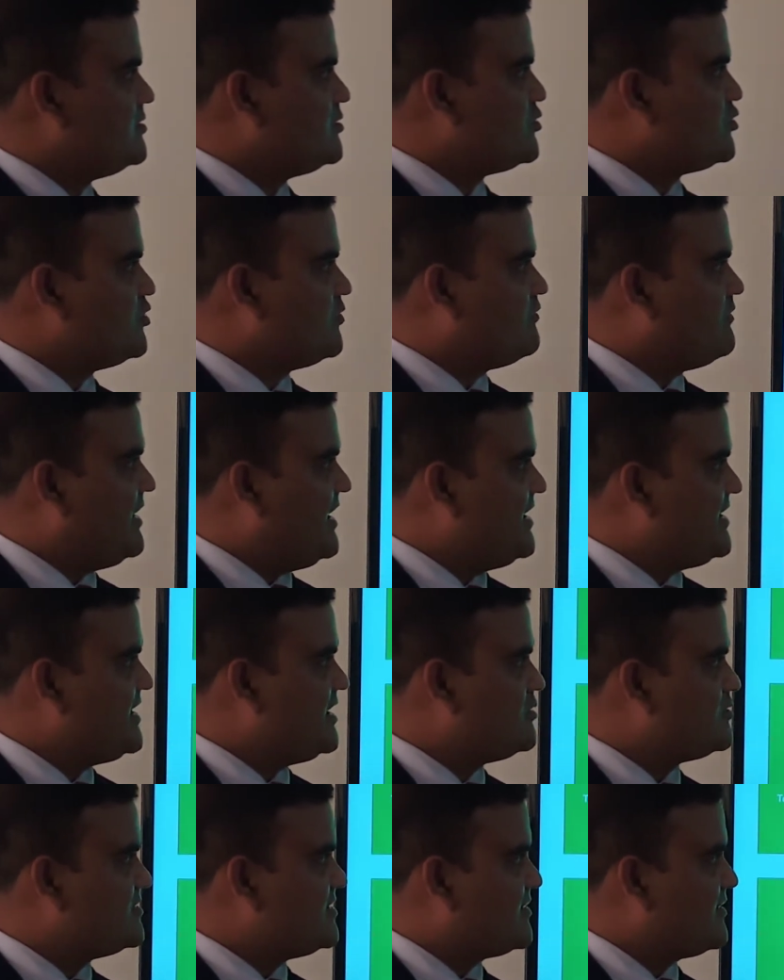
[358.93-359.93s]
To find
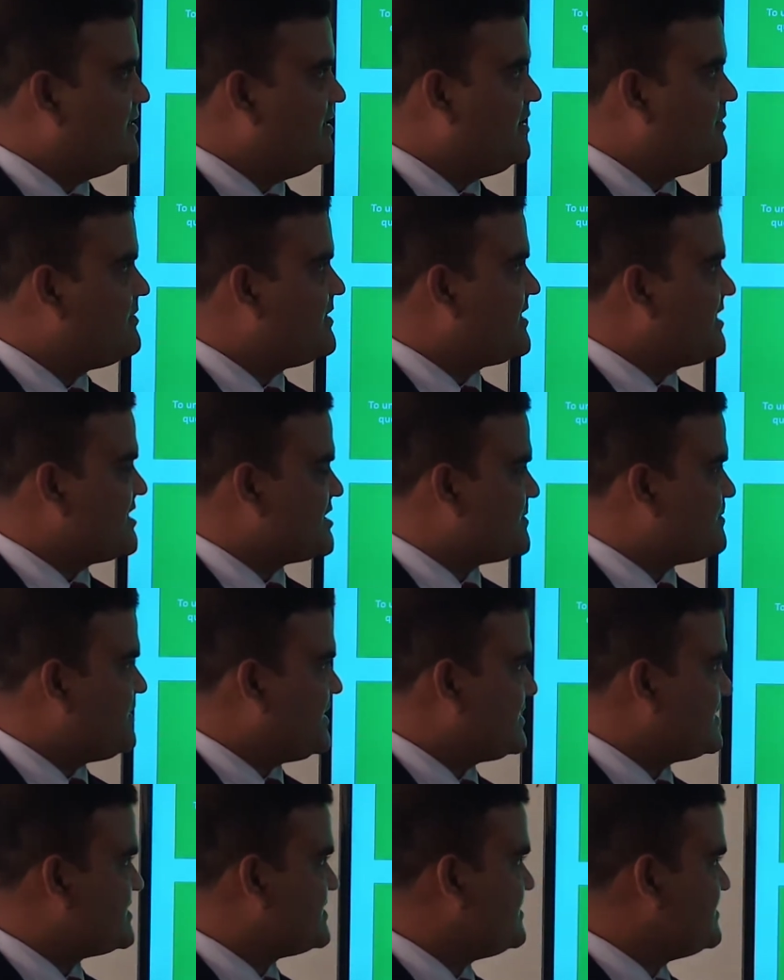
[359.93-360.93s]
out the relevant
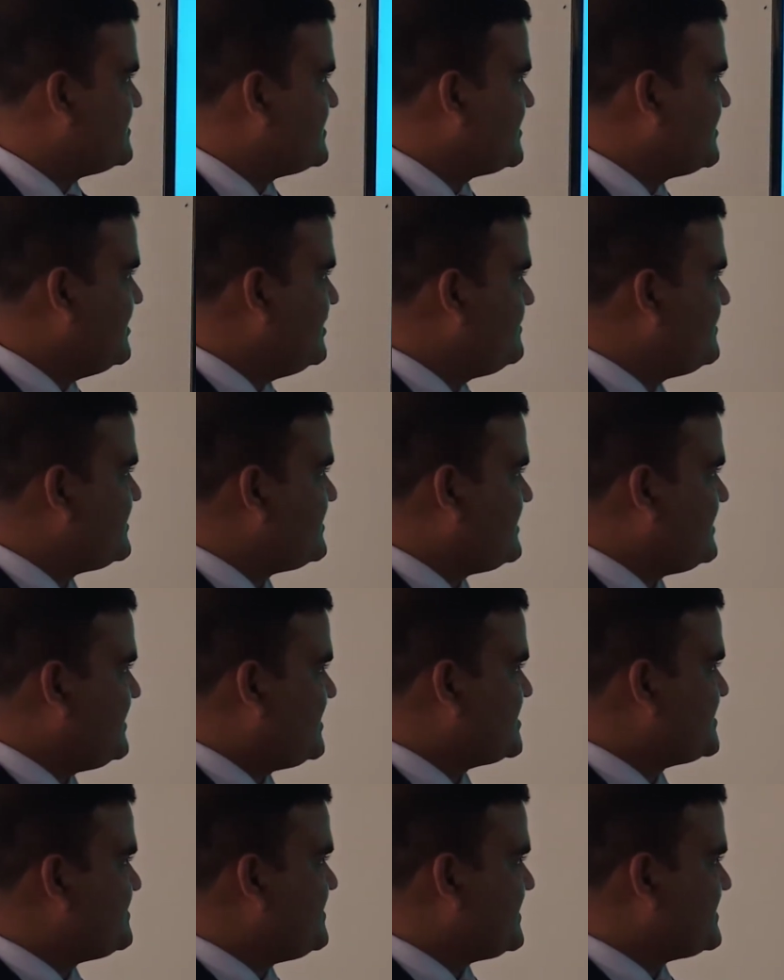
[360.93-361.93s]

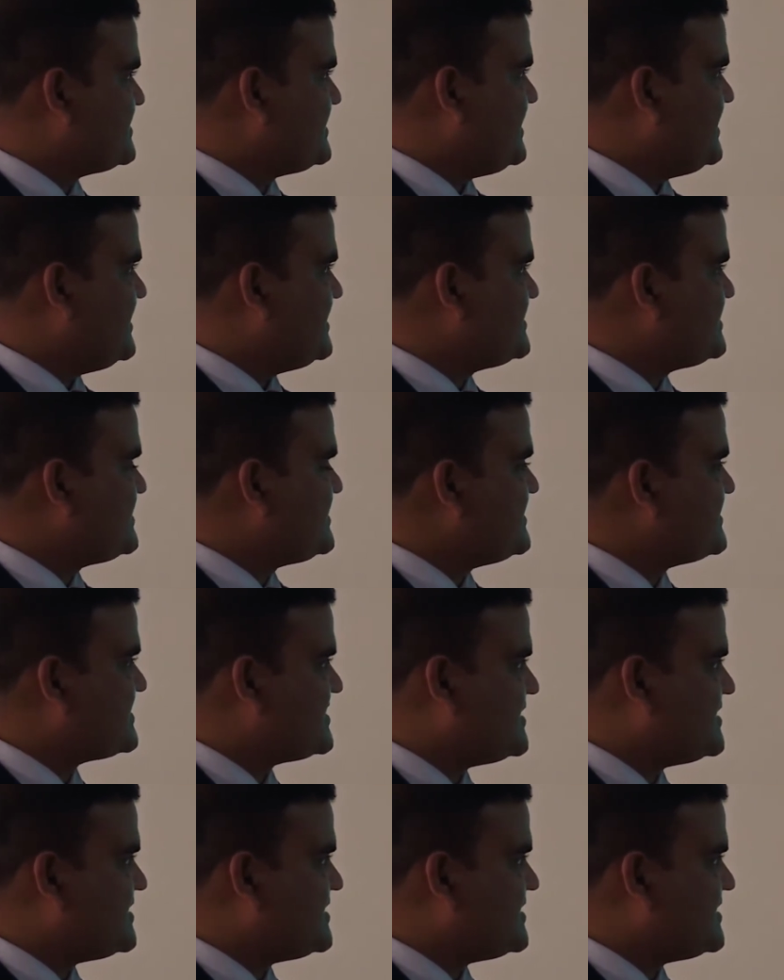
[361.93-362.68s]
aspects as it is